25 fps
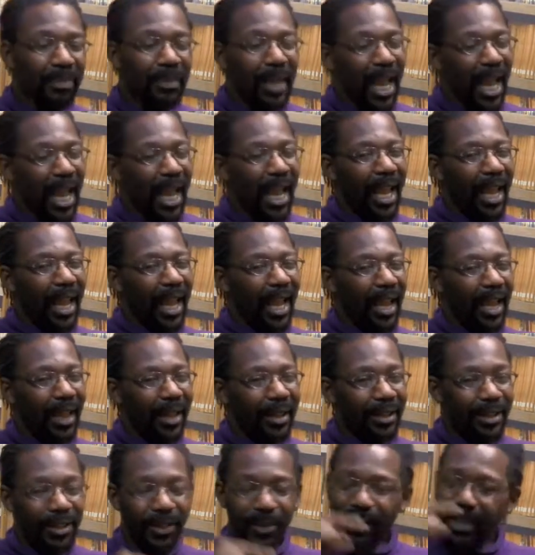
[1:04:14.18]
and
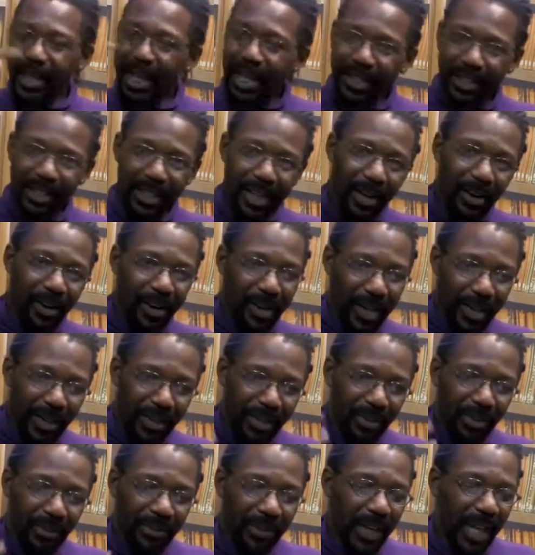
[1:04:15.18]
your dexterity. So
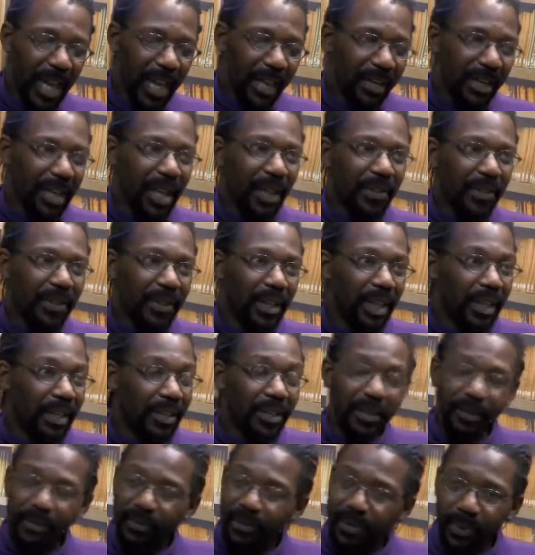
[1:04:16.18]
if you had an athletics
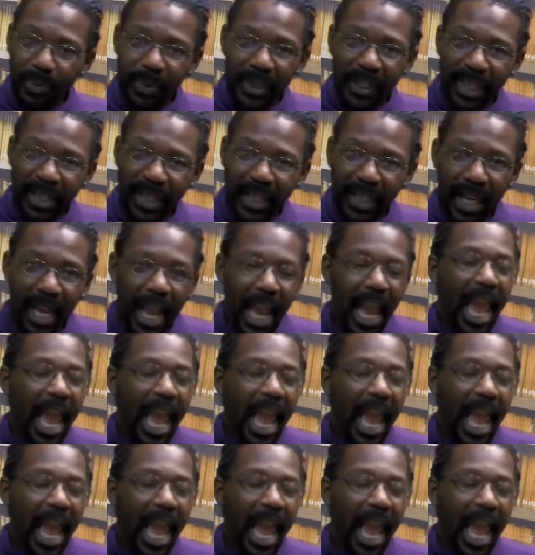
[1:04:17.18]
of 3